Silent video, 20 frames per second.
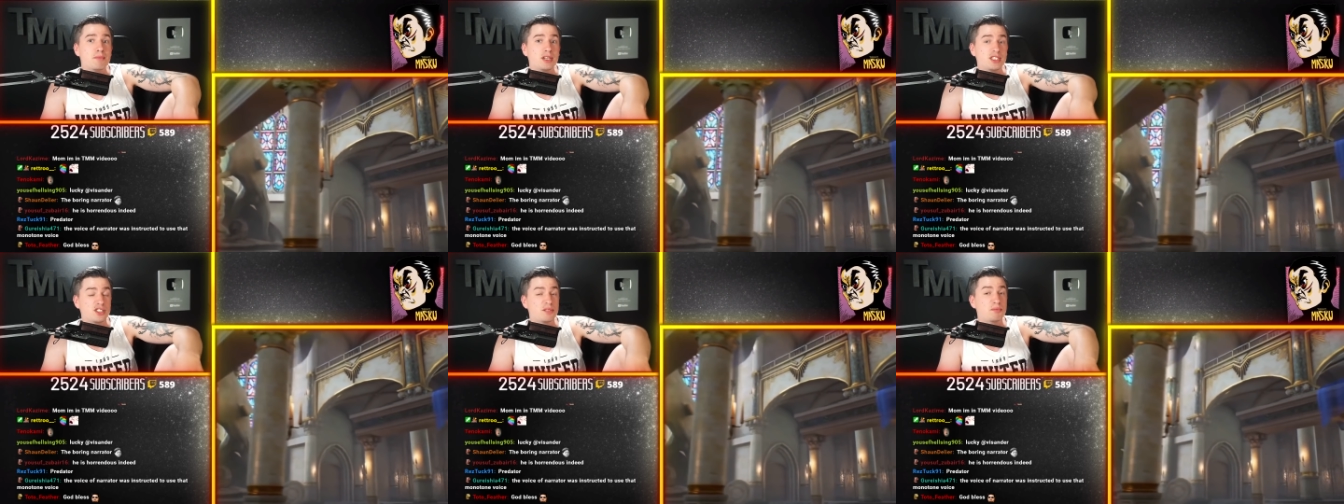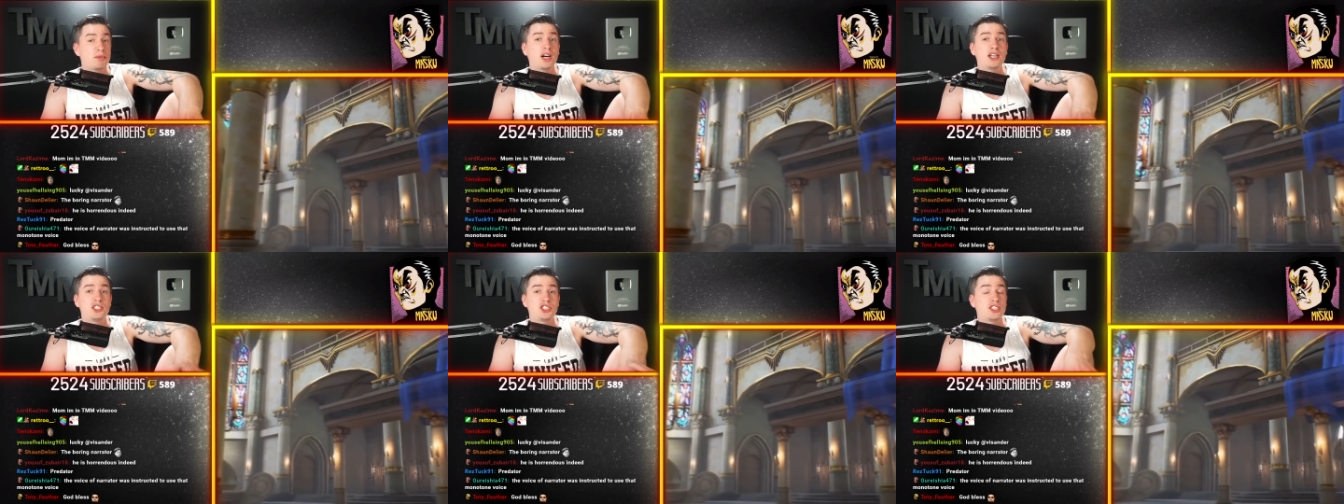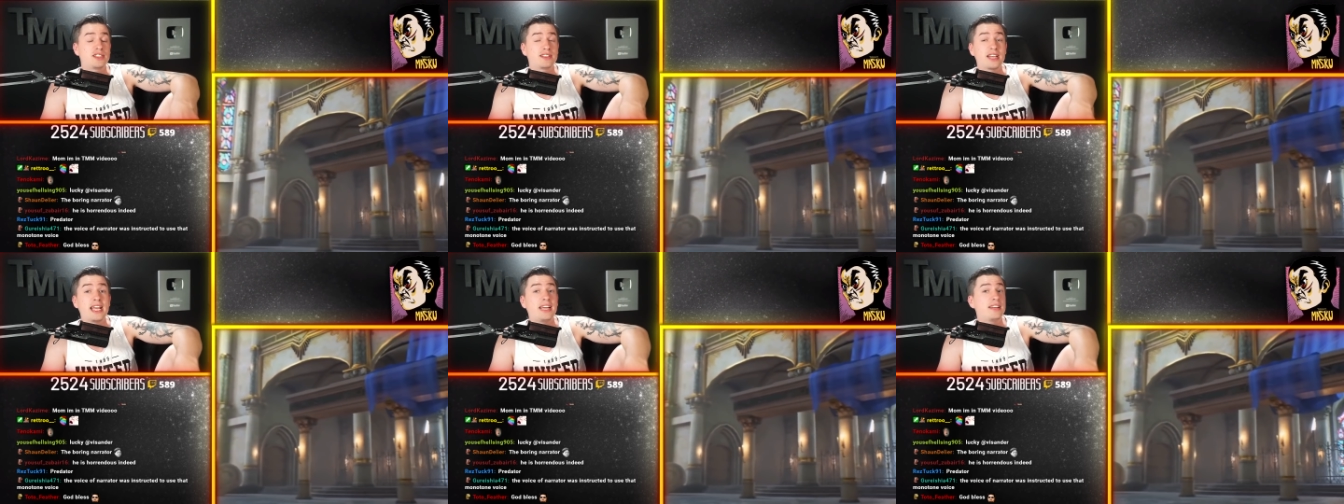but your
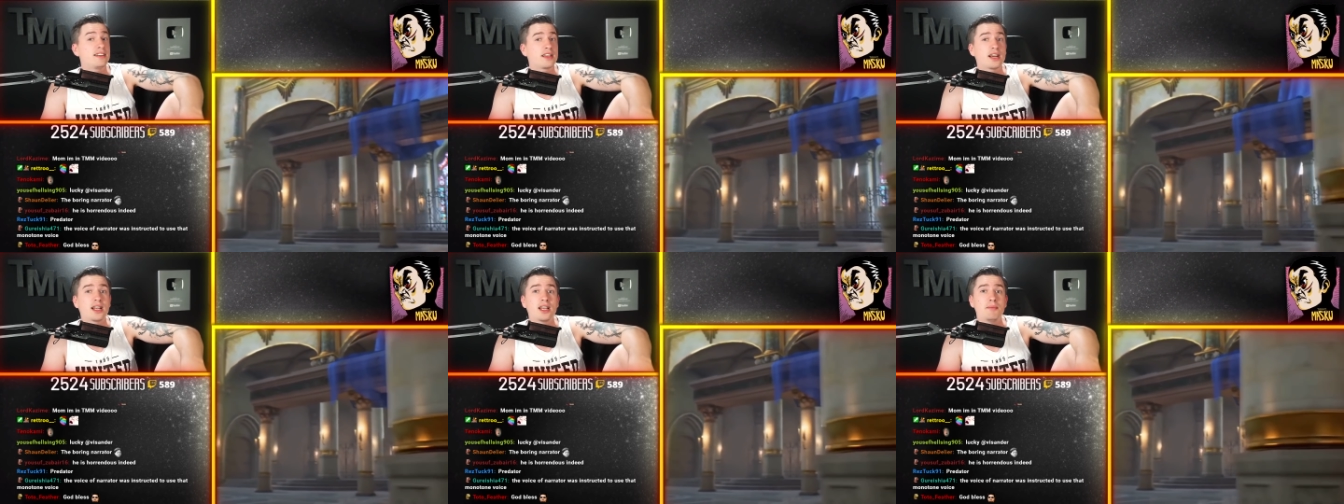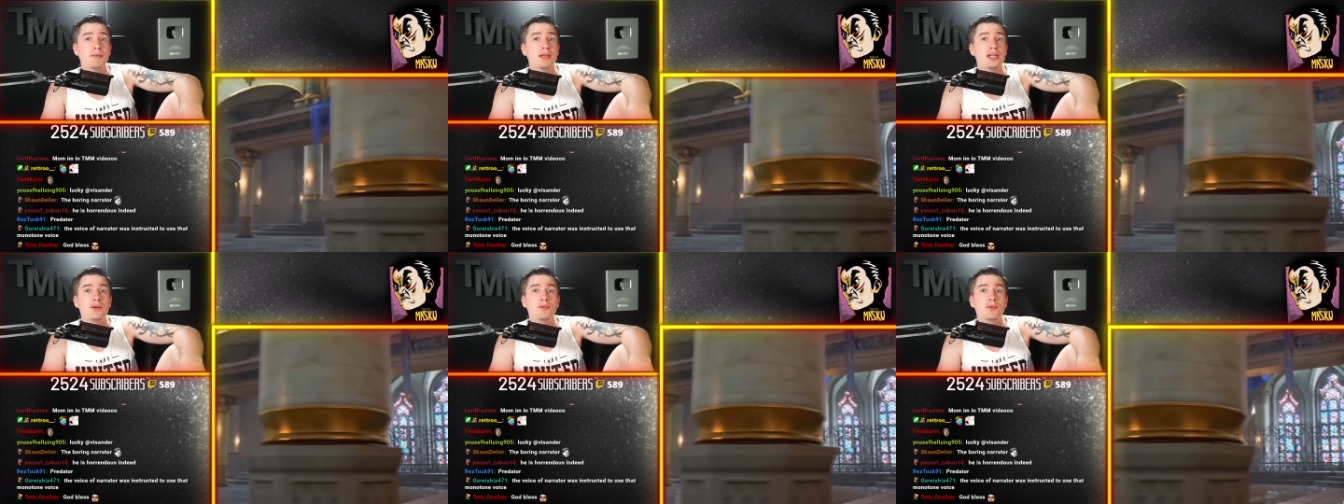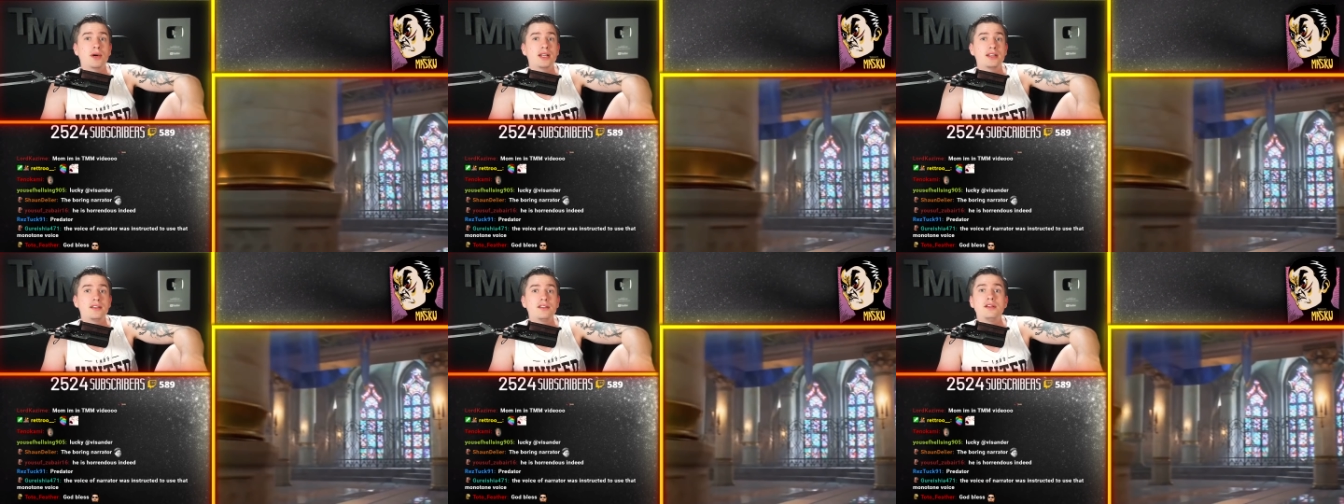budget ain't gonna be
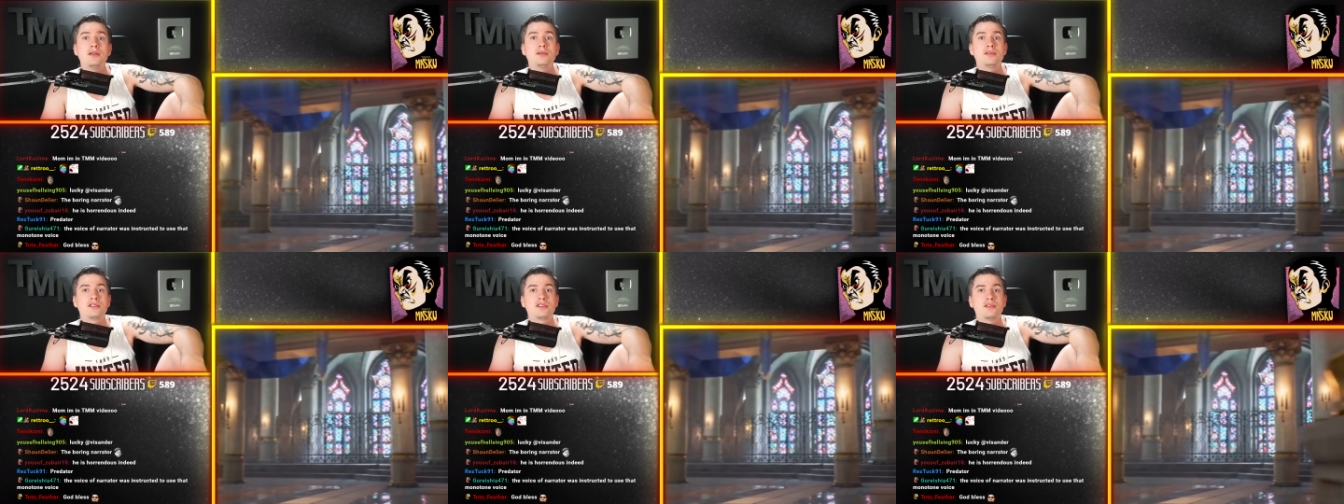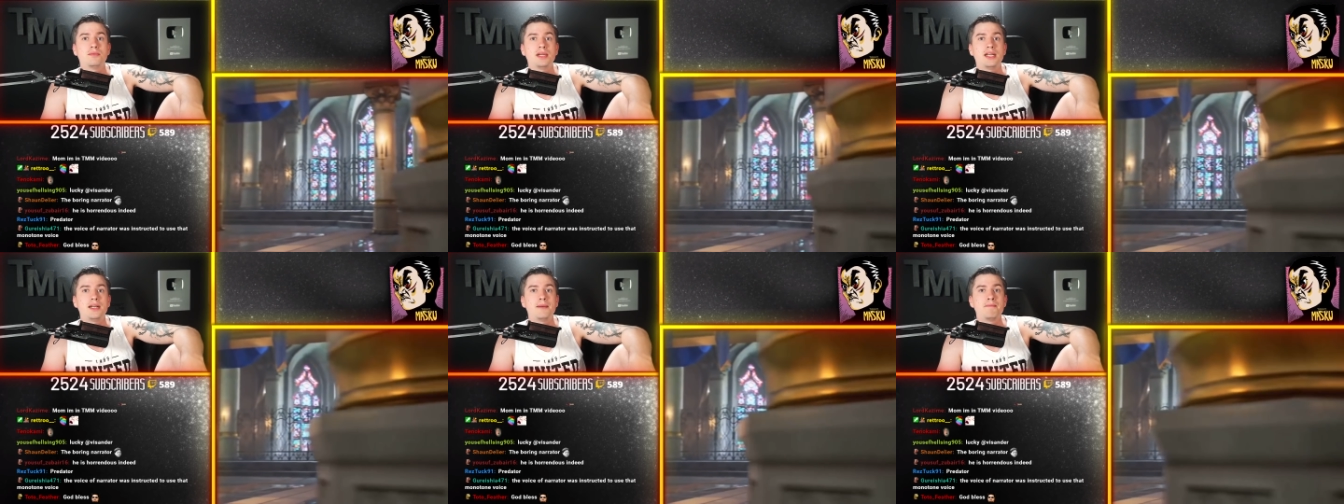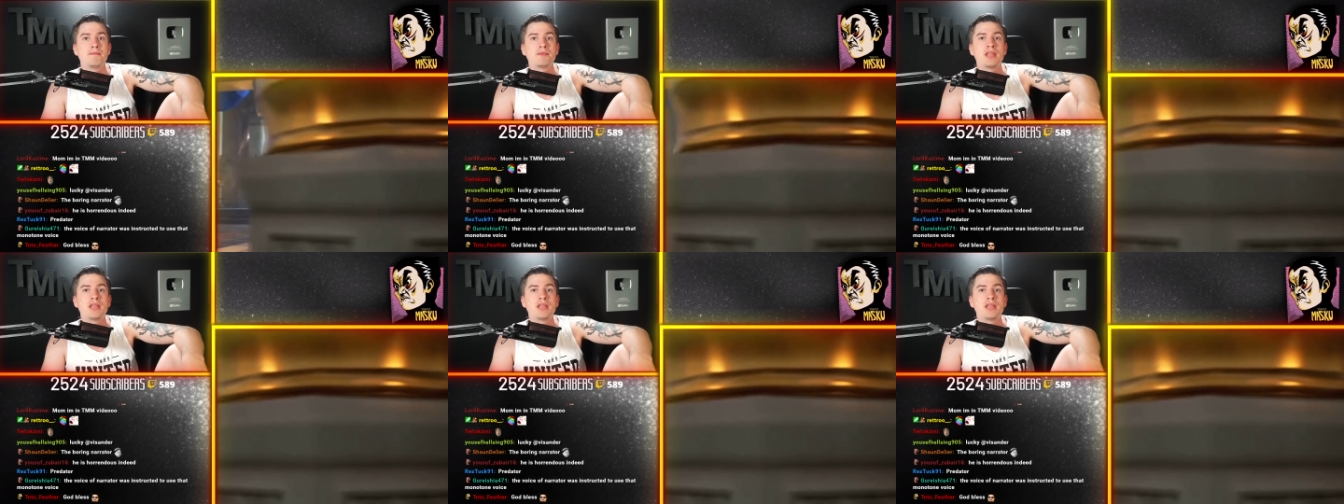what it used to be.